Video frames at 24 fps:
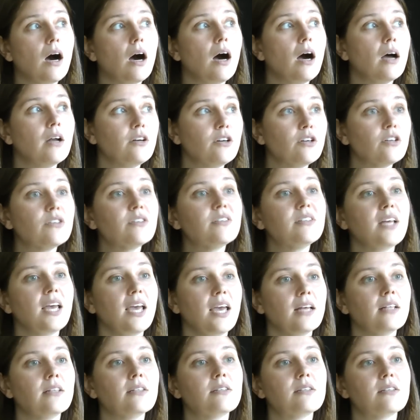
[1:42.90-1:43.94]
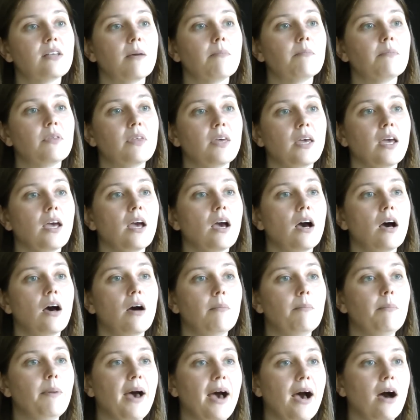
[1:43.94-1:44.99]
understands something
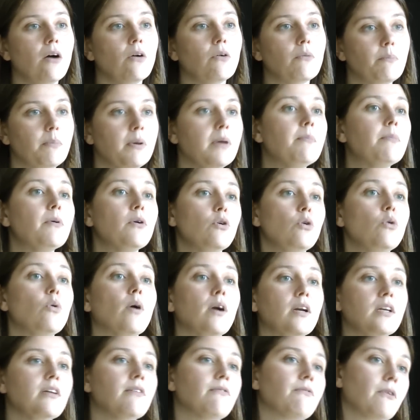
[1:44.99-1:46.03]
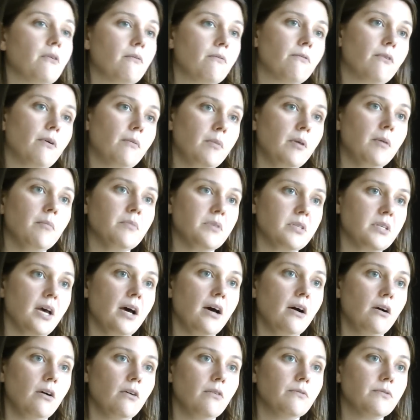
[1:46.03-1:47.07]
about people who are different from
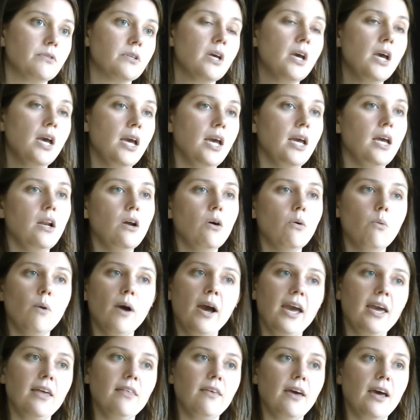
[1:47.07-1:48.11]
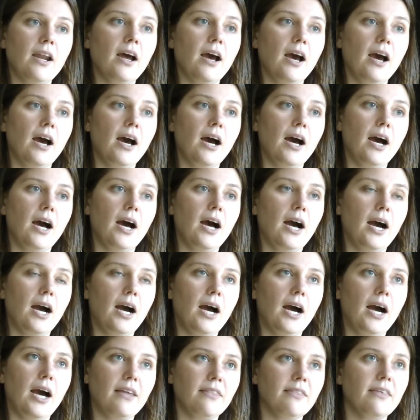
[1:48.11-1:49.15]
themselves in a way that
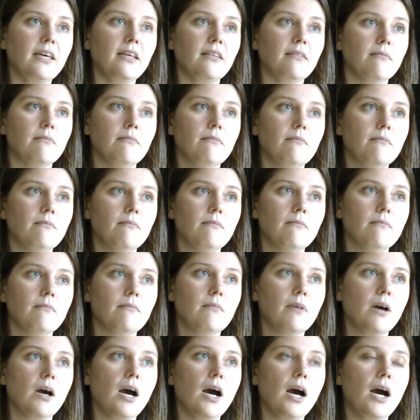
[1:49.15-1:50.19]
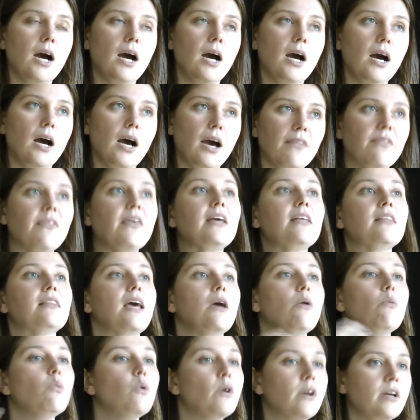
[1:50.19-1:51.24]
I think
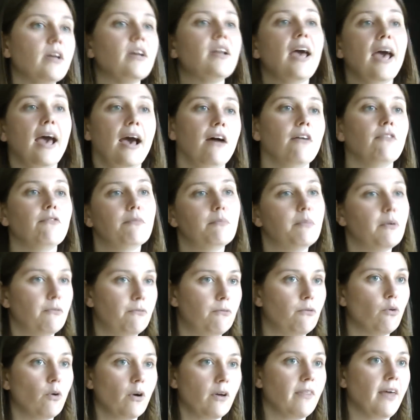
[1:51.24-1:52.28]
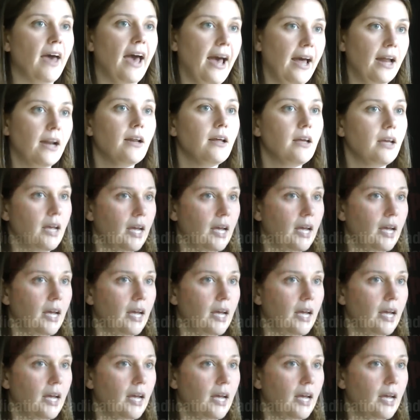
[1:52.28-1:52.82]
they wouldn't have before that